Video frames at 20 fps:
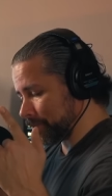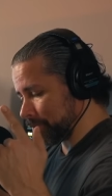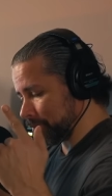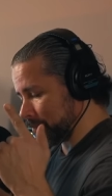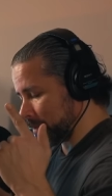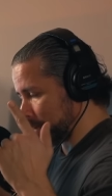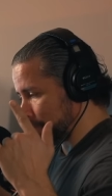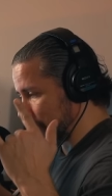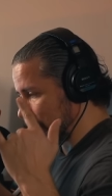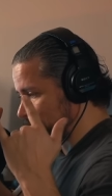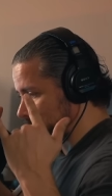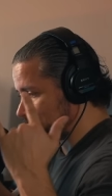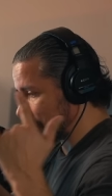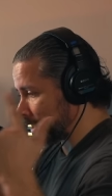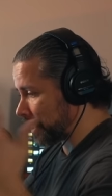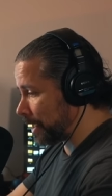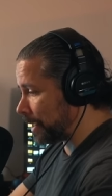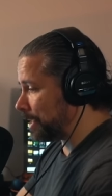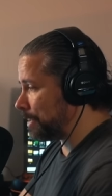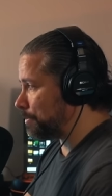my, my
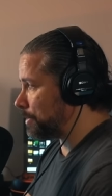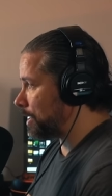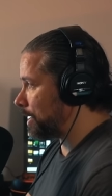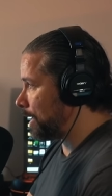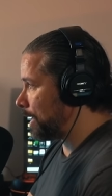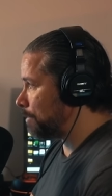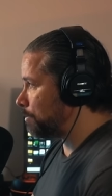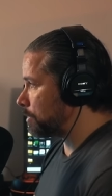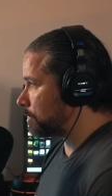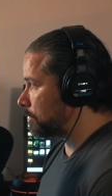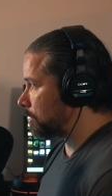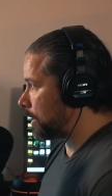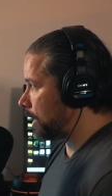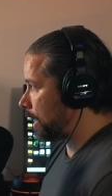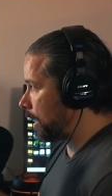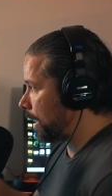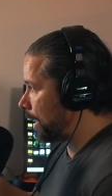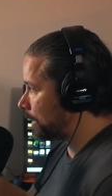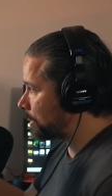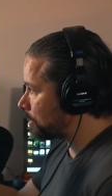time that I had with her, I
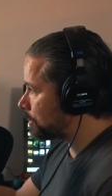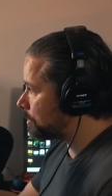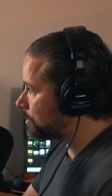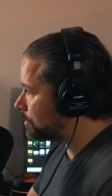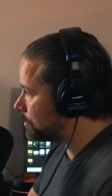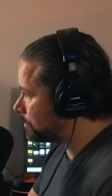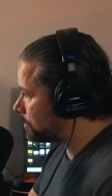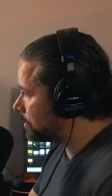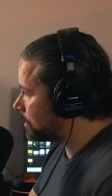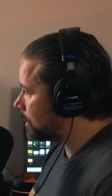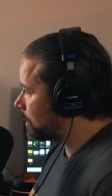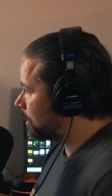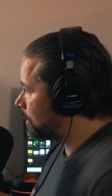had to